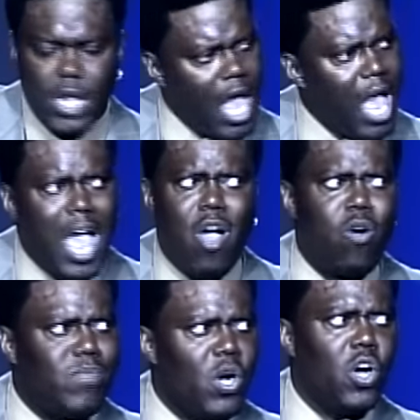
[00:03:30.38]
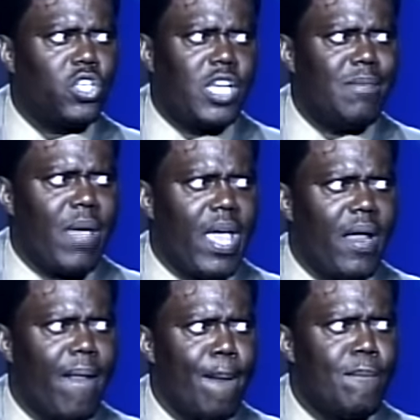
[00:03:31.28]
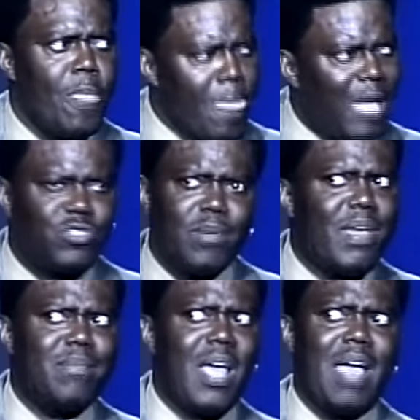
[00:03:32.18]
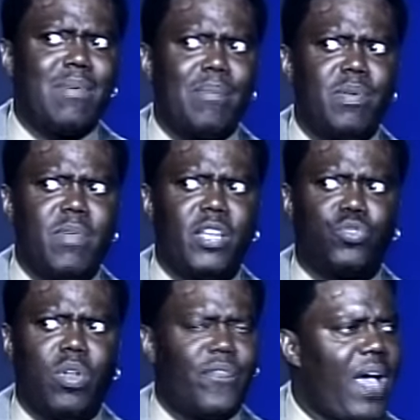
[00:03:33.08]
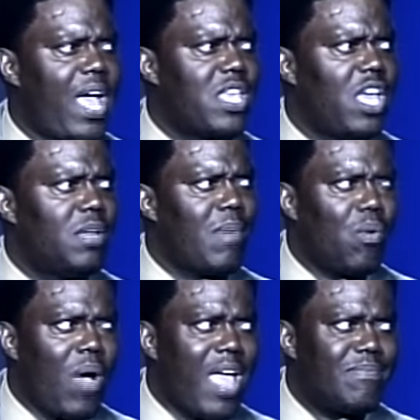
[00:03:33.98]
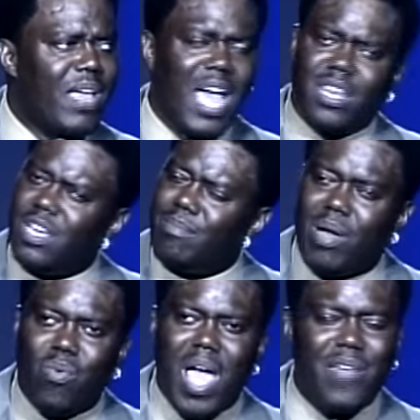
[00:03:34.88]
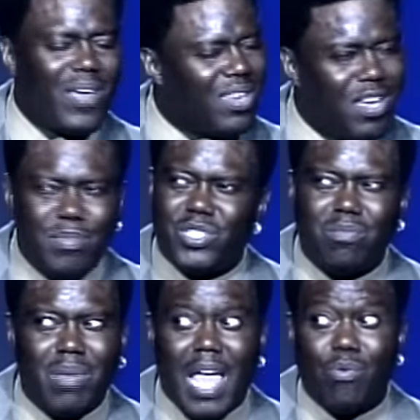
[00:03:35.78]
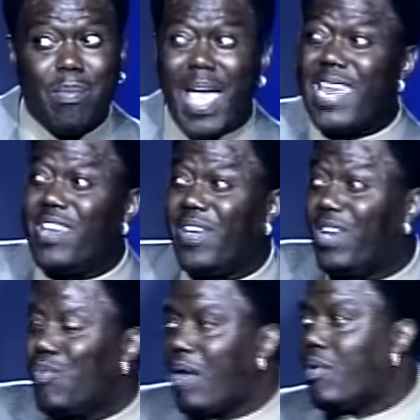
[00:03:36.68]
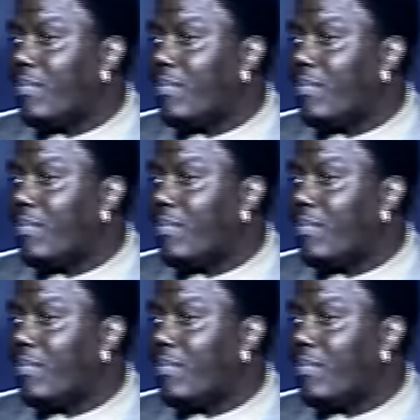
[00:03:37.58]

So I don't bullshit, man. I tell you, man, man I, I've been married twenty-five years. My wife, man, I love my wife. I love me some black women. I ain't never had a white